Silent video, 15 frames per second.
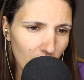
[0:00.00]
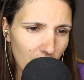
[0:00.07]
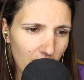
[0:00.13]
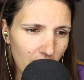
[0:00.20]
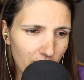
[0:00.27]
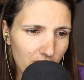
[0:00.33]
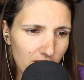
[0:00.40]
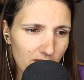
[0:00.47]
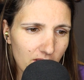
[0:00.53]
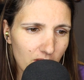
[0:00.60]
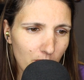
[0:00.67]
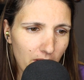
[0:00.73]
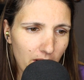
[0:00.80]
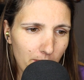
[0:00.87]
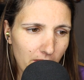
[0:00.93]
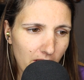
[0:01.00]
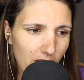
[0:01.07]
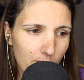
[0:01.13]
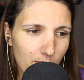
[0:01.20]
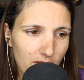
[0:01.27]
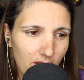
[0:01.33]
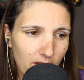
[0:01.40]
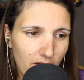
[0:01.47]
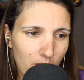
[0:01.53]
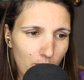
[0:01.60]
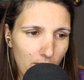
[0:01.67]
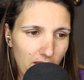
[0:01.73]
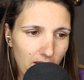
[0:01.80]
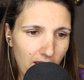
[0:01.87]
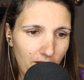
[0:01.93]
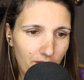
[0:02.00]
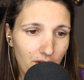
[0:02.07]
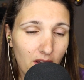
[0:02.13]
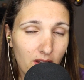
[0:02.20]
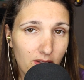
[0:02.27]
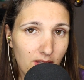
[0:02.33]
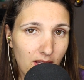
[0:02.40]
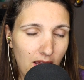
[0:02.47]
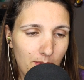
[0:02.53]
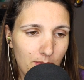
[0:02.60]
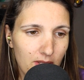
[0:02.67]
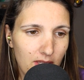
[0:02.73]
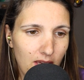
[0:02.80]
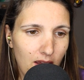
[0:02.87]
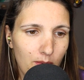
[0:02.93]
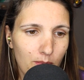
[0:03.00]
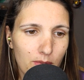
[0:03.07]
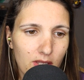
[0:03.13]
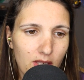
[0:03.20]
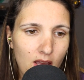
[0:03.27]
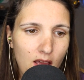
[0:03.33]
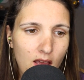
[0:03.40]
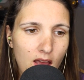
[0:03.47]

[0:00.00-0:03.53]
Now this is where it becomes a little bit heavy on timestamps.